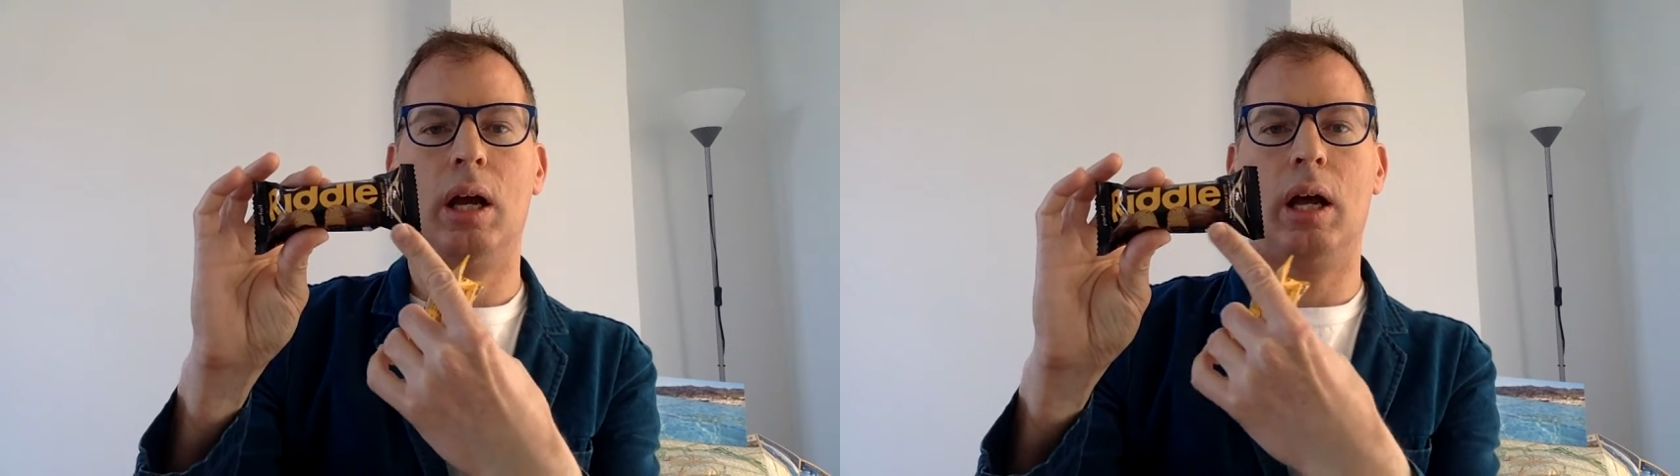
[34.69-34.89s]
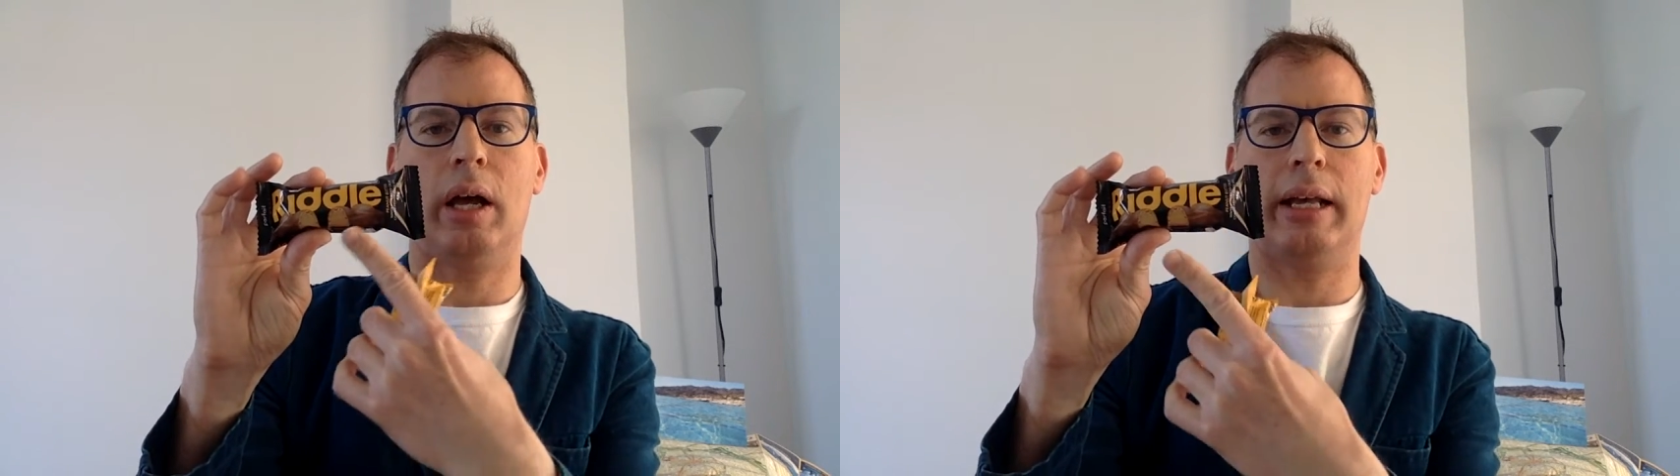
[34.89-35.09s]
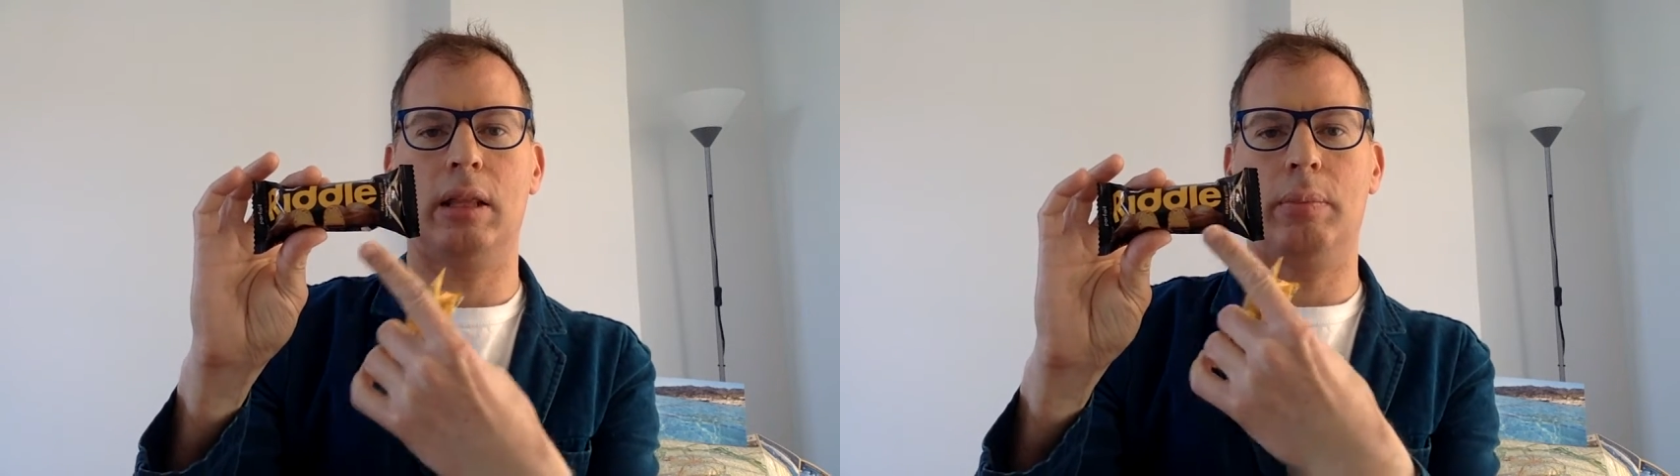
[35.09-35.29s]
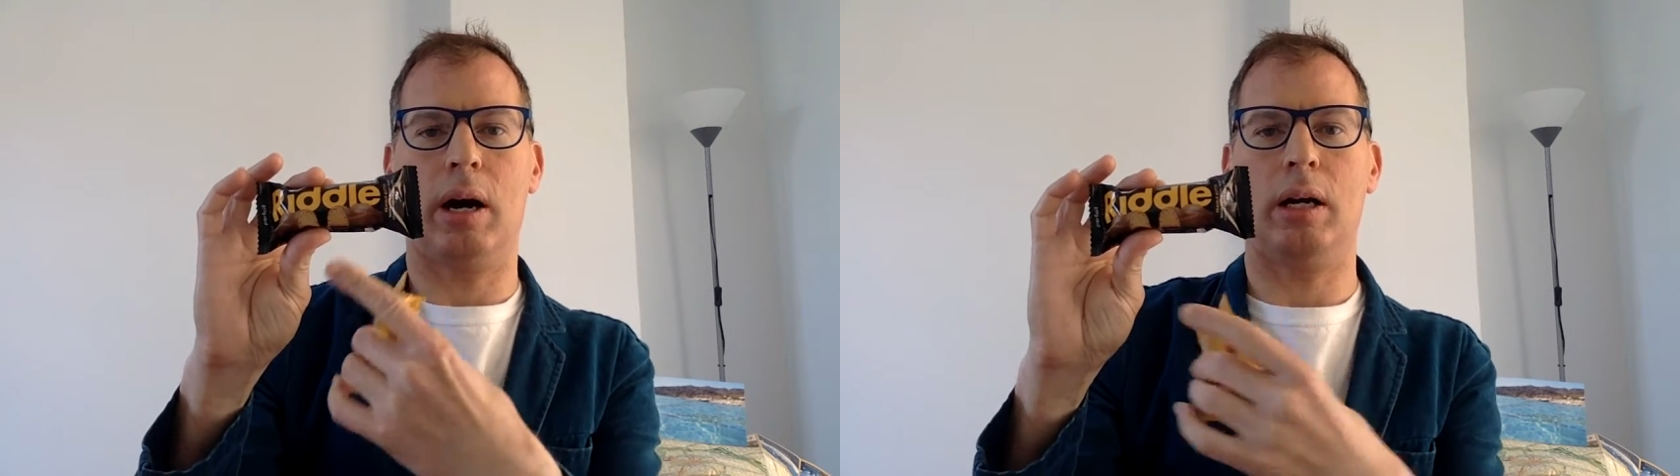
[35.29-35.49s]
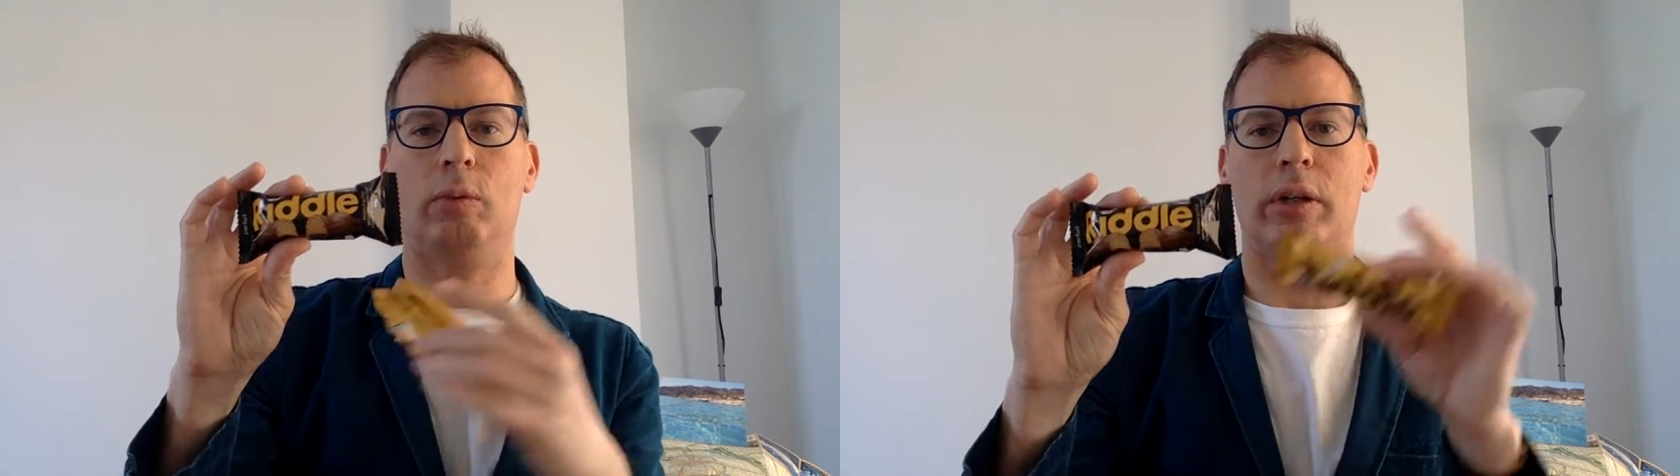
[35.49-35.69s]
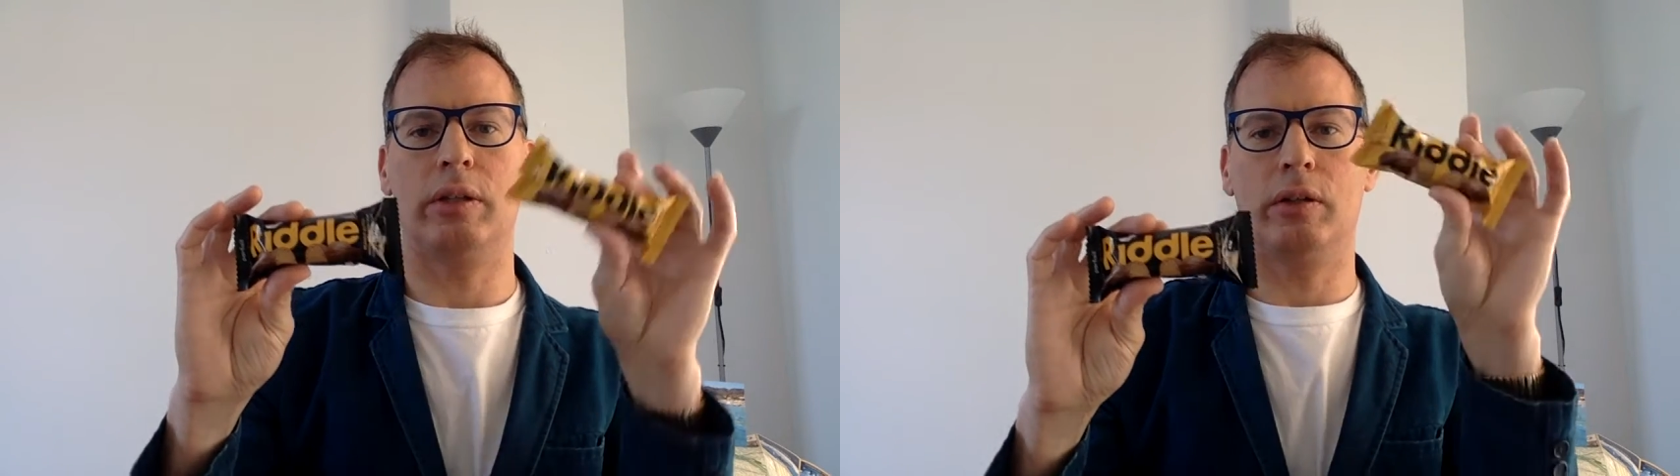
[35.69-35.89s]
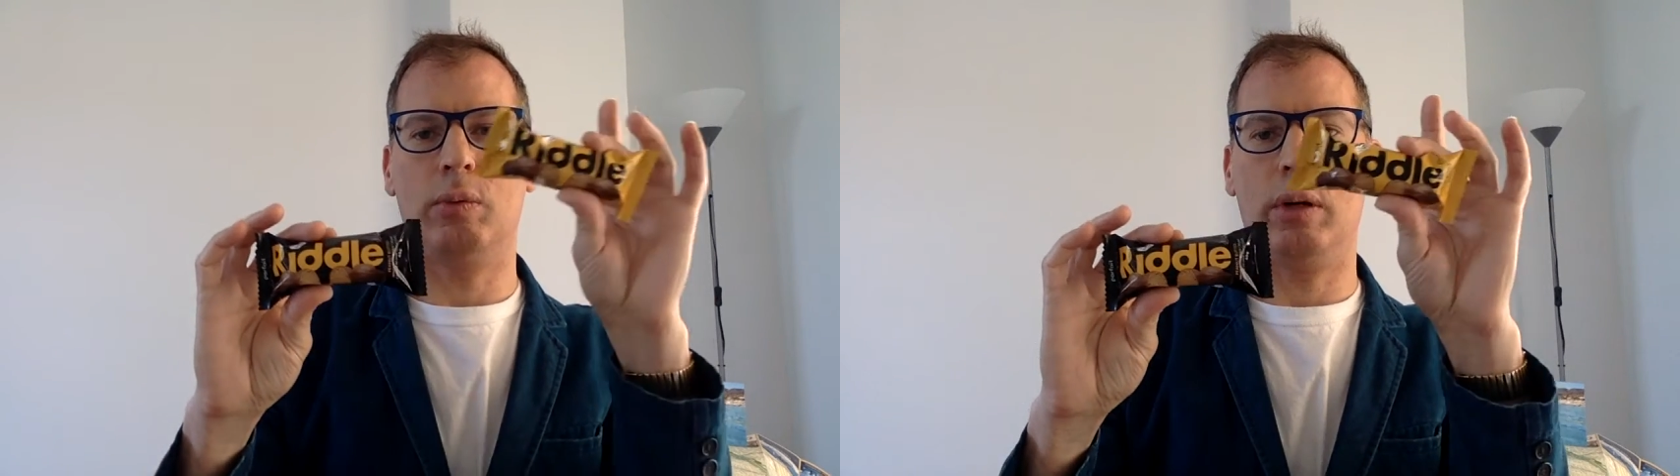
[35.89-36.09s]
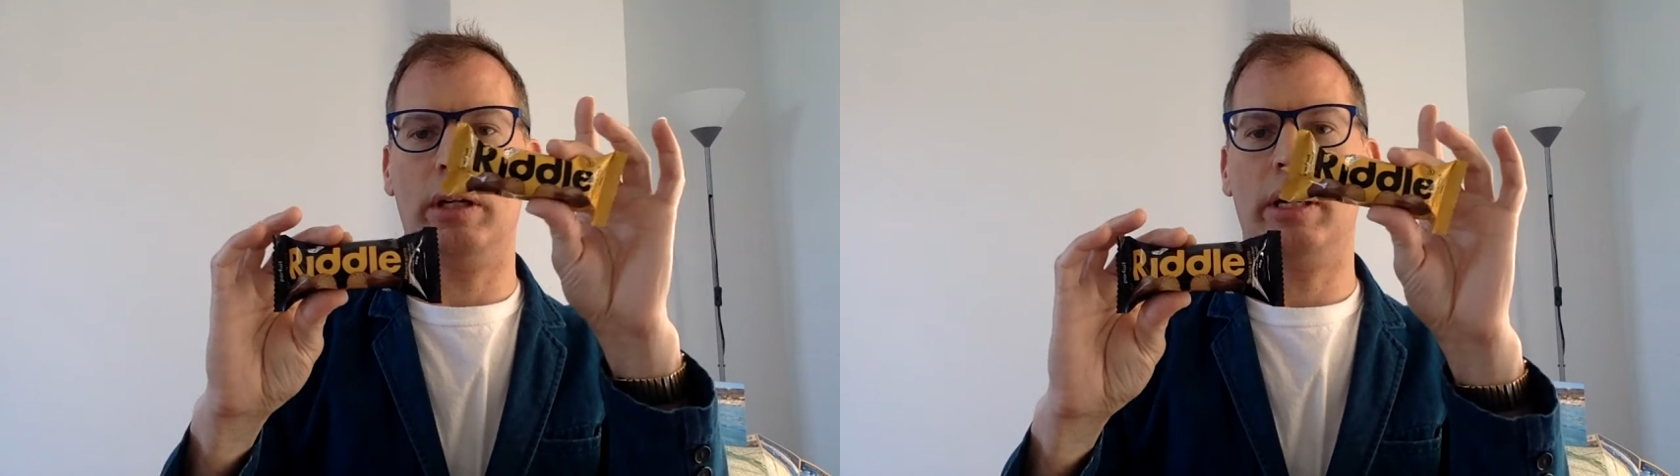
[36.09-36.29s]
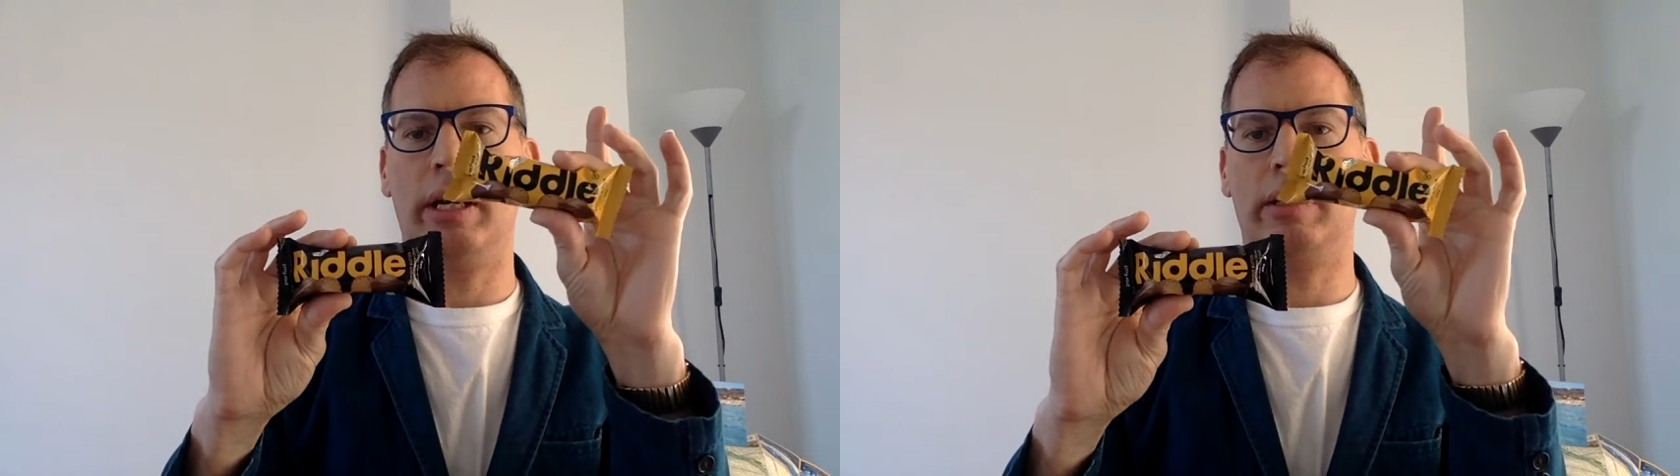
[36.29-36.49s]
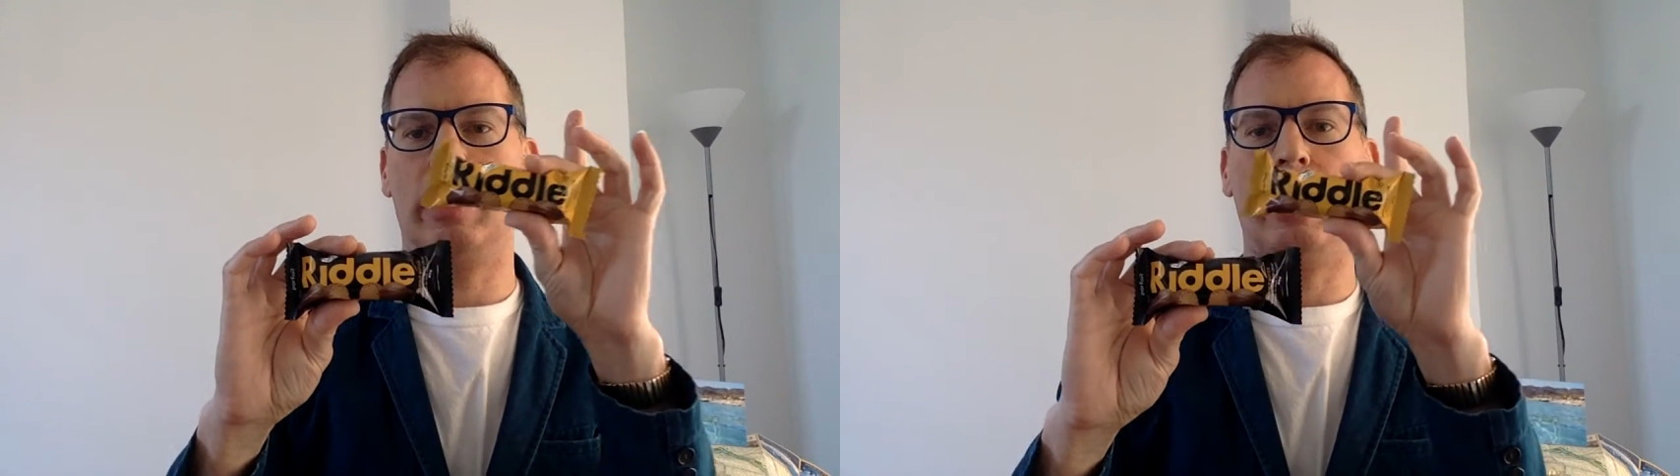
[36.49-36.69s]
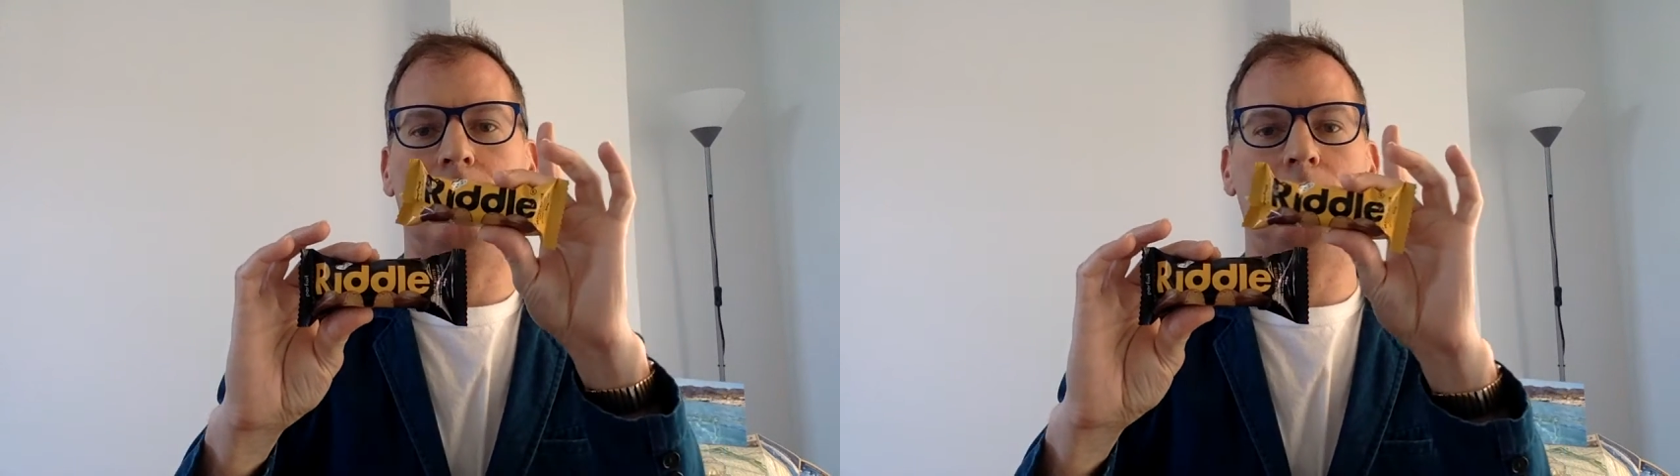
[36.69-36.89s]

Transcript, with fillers: uh, at the bottom, whereas this one has got